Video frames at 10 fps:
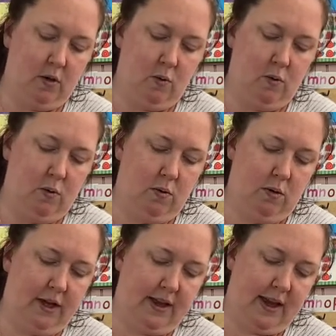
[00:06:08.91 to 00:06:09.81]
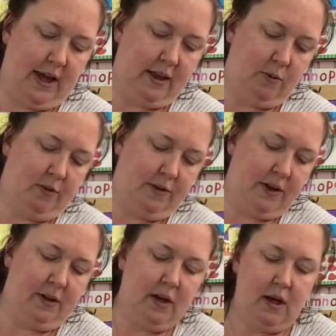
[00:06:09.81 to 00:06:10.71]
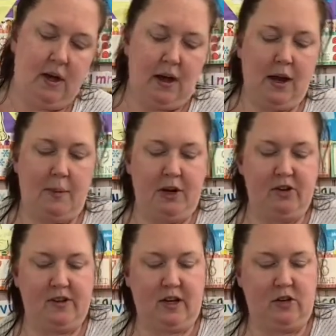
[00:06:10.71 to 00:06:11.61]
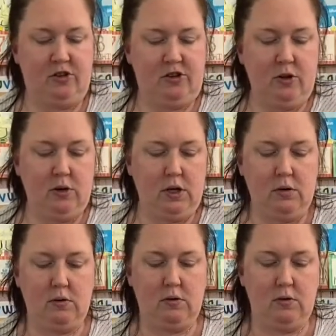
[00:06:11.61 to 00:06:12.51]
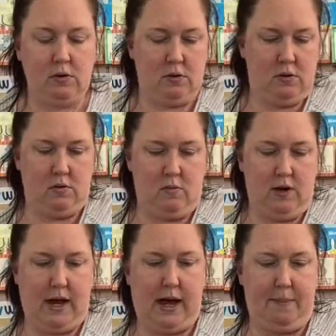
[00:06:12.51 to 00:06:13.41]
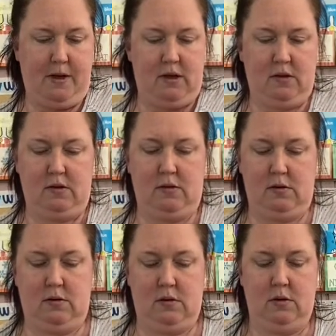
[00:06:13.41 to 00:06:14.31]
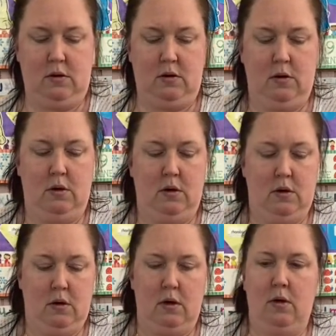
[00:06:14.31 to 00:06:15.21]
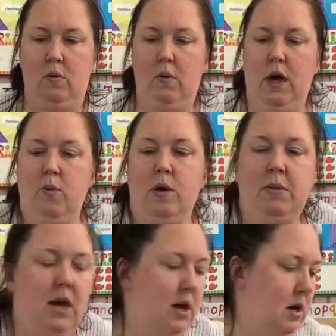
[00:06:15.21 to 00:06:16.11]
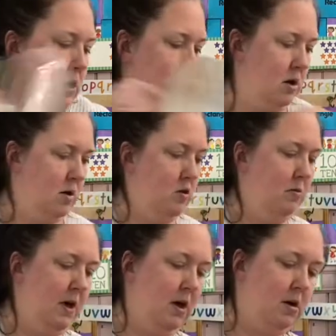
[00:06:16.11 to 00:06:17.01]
Ooh, look at that, that was fun. And I'm gonna just kind of show you what happens when we make oobleck